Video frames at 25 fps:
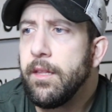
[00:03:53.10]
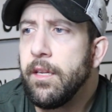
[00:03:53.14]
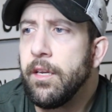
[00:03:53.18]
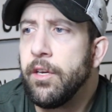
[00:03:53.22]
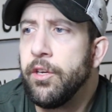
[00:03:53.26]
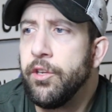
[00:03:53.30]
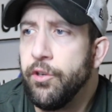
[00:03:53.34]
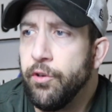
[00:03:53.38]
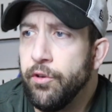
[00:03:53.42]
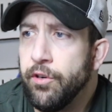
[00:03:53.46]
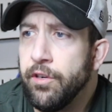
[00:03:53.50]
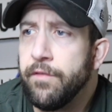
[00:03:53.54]

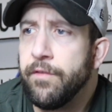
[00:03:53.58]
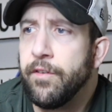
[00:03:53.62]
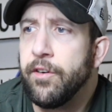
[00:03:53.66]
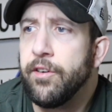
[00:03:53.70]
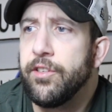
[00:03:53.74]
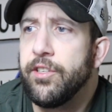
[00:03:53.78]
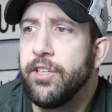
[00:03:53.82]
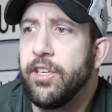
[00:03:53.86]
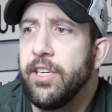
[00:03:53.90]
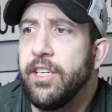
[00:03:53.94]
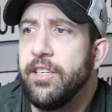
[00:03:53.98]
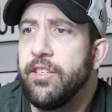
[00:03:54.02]

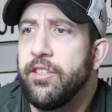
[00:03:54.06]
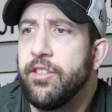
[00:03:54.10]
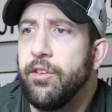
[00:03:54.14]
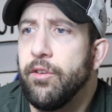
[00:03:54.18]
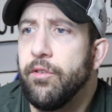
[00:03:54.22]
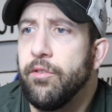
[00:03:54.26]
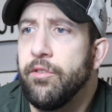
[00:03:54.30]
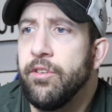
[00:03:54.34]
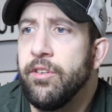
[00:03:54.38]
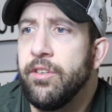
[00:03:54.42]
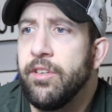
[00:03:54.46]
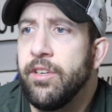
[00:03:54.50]
university
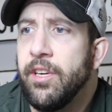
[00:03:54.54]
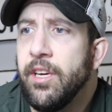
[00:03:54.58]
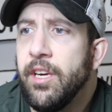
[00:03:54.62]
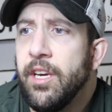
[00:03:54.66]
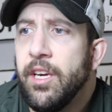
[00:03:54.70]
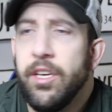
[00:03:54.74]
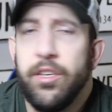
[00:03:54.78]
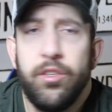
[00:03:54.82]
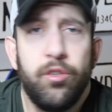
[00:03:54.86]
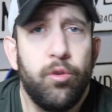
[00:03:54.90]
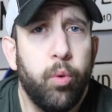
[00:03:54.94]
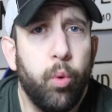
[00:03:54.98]
student,
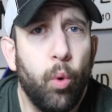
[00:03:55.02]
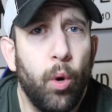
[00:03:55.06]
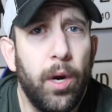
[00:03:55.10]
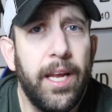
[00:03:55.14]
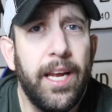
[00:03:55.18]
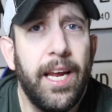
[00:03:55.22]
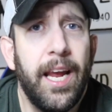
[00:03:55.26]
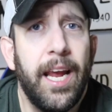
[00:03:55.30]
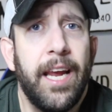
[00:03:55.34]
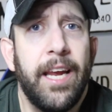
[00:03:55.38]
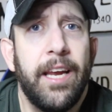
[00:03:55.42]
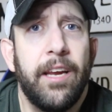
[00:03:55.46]

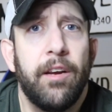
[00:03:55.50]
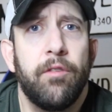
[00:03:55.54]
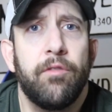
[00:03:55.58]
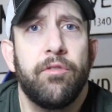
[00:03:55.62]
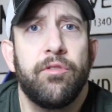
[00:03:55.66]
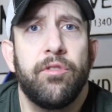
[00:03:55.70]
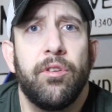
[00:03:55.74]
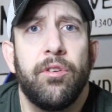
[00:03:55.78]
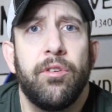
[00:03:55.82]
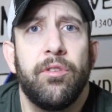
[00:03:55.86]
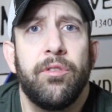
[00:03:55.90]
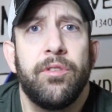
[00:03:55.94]
28
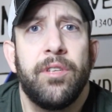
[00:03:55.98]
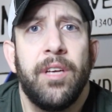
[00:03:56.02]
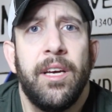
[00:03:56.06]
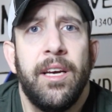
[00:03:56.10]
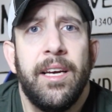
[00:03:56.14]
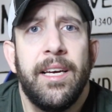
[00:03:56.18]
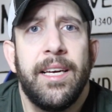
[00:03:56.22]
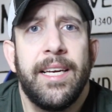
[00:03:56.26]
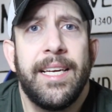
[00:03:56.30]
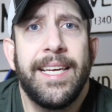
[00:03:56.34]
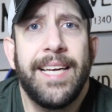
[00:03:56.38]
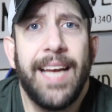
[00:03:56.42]
years old,
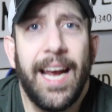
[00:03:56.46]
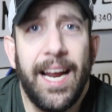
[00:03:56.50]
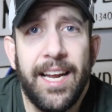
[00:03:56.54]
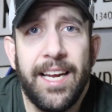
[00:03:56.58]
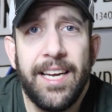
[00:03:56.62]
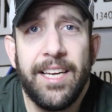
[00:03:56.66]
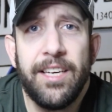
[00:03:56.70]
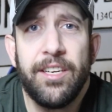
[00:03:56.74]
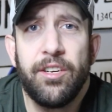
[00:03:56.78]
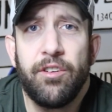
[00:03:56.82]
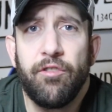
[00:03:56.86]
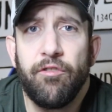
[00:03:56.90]

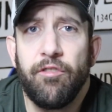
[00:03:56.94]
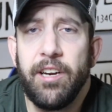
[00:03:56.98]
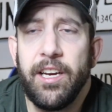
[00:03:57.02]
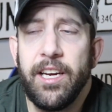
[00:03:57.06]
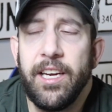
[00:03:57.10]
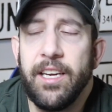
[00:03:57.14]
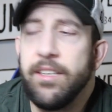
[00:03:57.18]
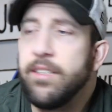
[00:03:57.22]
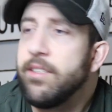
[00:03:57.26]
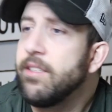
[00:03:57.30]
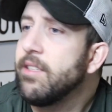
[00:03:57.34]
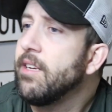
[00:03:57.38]
getting
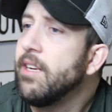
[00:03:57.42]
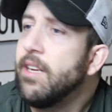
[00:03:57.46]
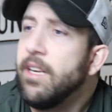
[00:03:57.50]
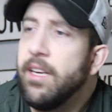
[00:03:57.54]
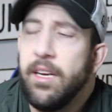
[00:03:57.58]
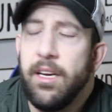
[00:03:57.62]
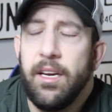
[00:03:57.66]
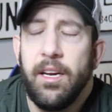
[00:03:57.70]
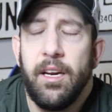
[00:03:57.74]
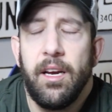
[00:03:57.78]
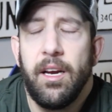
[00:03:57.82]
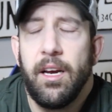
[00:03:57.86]
degrees.
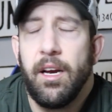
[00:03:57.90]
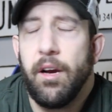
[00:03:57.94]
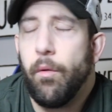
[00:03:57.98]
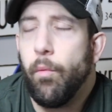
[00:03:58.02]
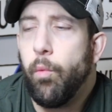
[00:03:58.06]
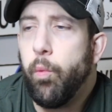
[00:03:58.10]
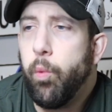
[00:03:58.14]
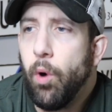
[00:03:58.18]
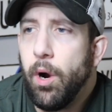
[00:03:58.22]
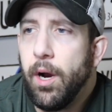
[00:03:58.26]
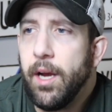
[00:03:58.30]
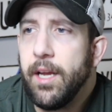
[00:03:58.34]

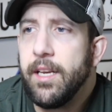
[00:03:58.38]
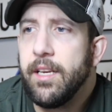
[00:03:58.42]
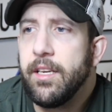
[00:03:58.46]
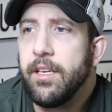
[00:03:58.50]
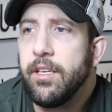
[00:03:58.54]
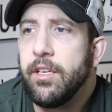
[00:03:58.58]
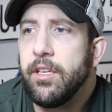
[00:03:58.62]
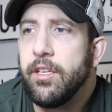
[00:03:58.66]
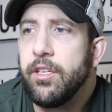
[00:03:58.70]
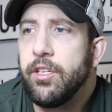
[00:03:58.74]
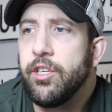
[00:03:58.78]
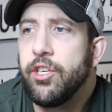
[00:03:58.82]
What
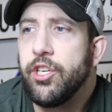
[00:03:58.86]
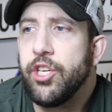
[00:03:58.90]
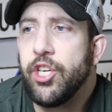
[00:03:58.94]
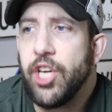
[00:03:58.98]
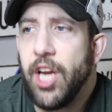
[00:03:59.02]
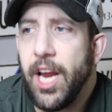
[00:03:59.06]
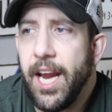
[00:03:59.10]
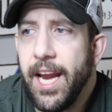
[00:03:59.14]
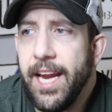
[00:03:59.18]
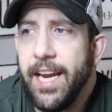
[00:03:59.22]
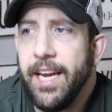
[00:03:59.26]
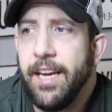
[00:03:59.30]

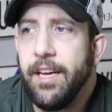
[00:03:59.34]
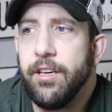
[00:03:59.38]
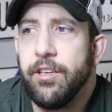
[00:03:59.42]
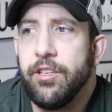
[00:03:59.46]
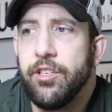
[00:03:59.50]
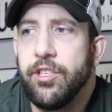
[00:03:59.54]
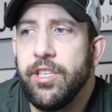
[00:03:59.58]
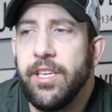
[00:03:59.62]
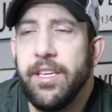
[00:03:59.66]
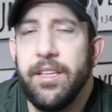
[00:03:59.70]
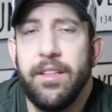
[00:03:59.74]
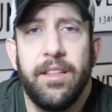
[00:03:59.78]

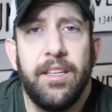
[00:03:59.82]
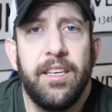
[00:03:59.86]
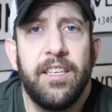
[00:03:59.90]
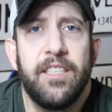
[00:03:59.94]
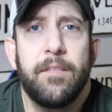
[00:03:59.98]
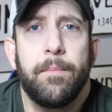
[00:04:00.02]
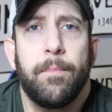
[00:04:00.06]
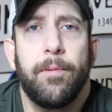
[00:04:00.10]
changed in this